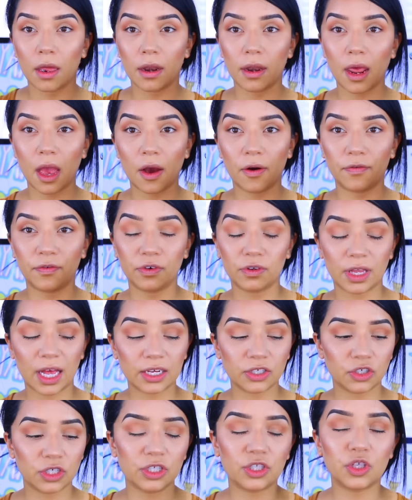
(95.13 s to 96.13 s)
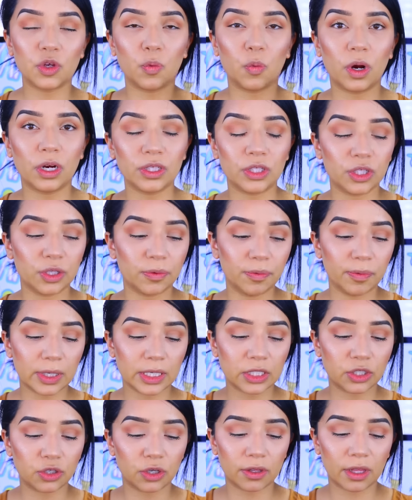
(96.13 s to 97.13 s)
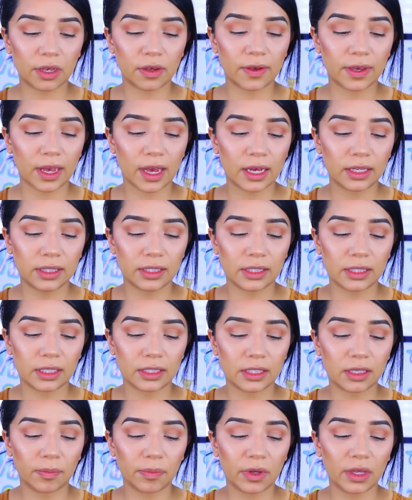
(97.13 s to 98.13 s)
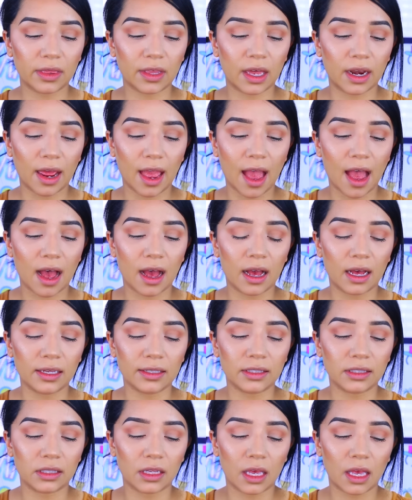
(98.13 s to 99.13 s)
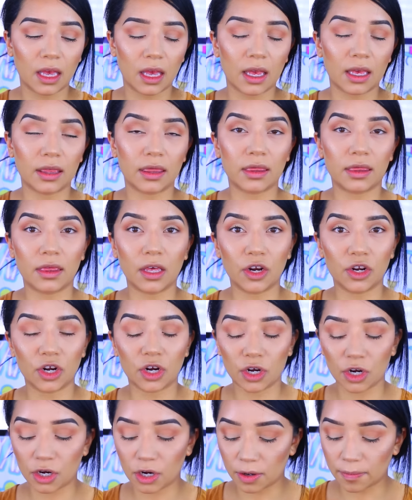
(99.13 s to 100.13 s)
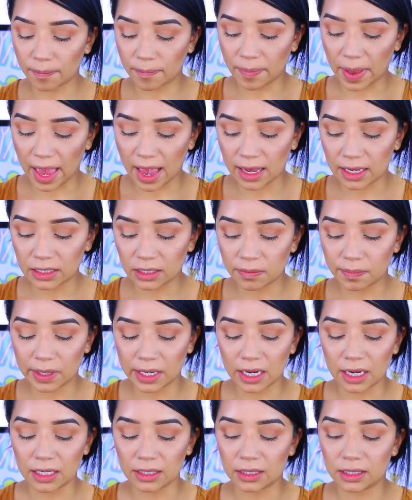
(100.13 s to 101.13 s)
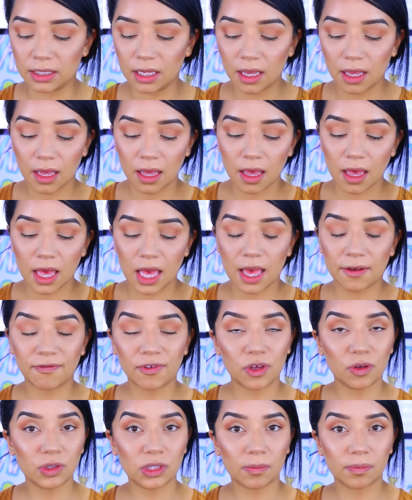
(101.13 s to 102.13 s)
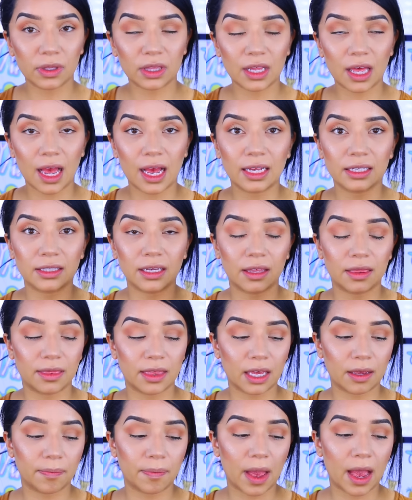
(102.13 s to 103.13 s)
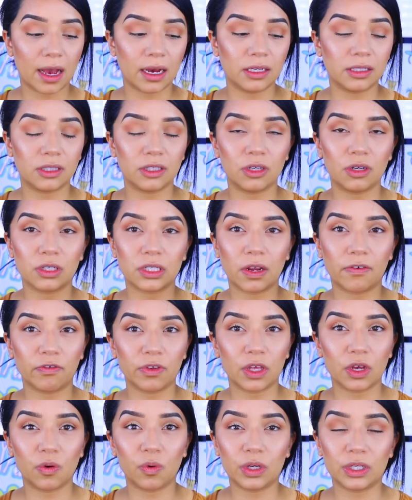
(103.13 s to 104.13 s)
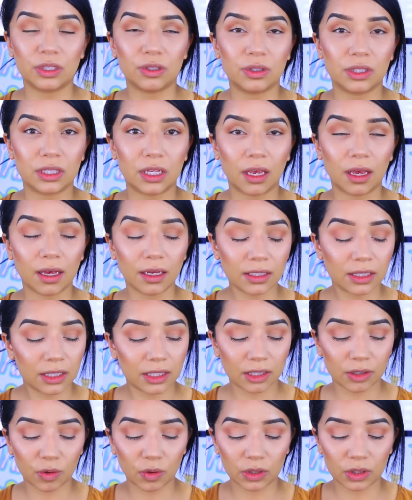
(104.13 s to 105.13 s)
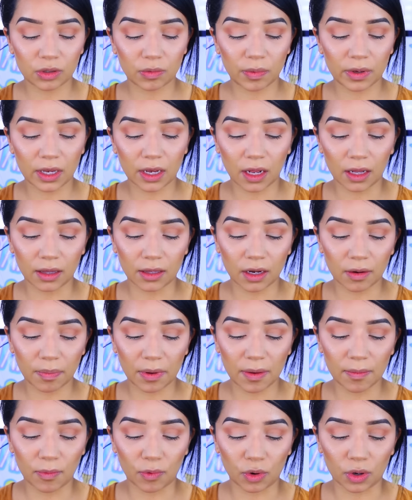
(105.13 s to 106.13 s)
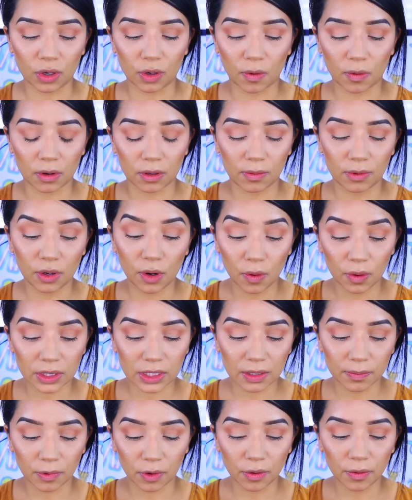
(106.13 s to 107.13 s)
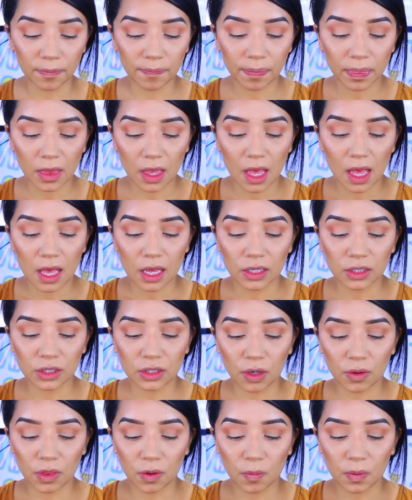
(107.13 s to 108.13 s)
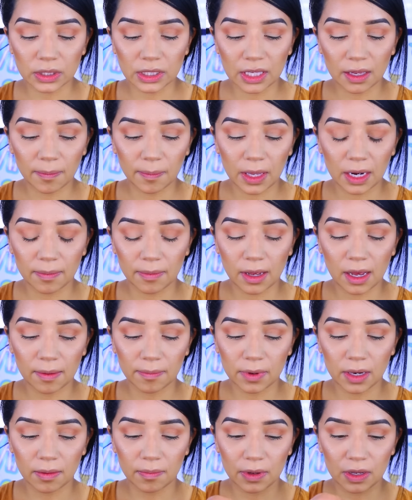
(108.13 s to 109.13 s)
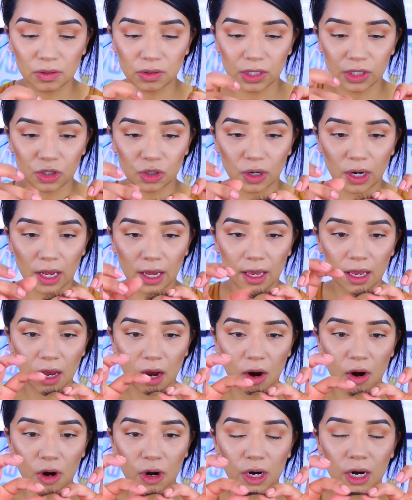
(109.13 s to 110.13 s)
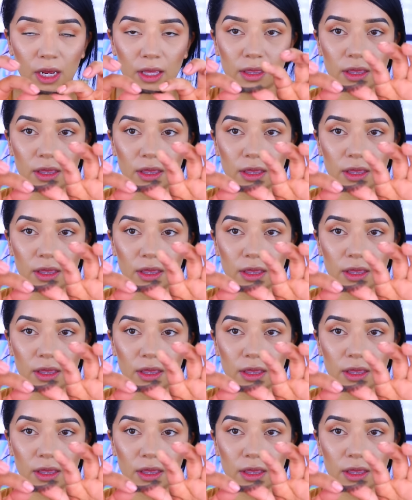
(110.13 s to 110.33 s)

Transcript: Now for lashes, you want to make sure that you get something that has a thinner band because if you use something that has a thick band, you're definitely going to see it. It's going to be a little bit more no noticeable. So the ones I'm, I'm going to be using today are